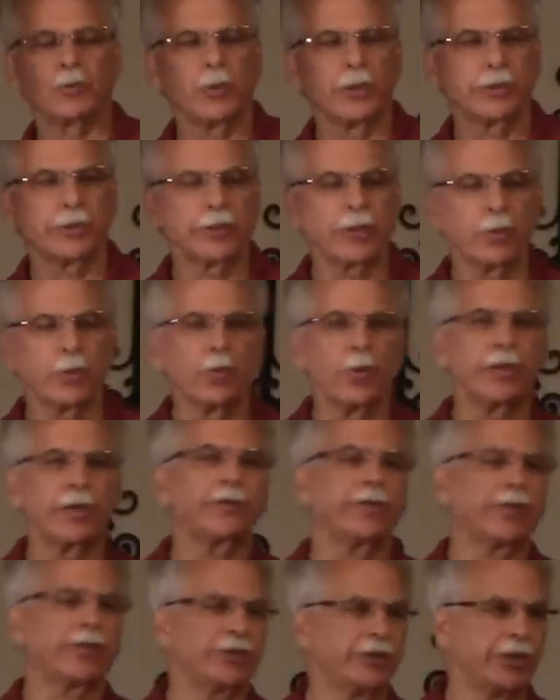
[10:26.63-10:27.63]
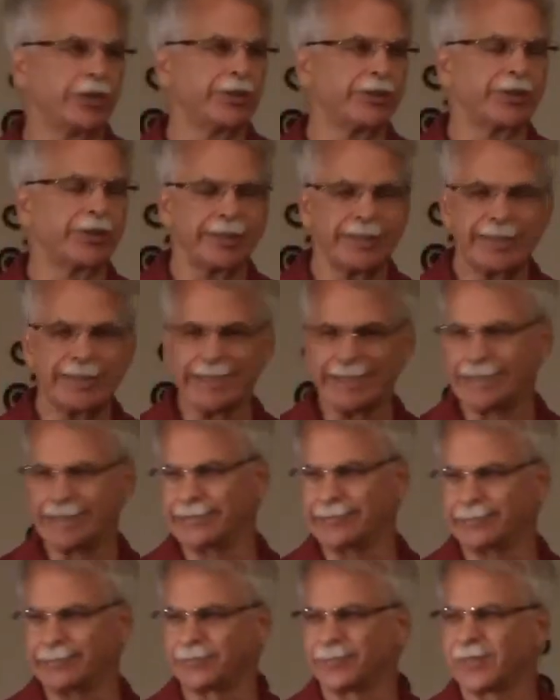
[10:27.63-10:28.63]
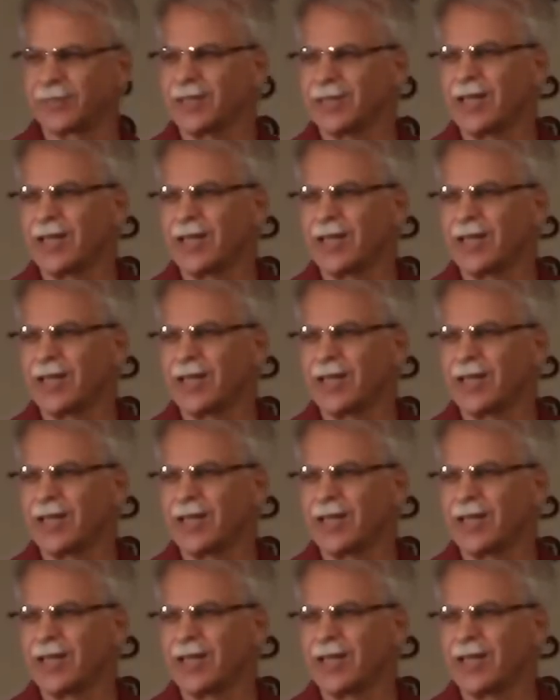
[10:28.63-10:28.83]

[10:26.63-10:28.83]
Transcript: wondering, what have I just done?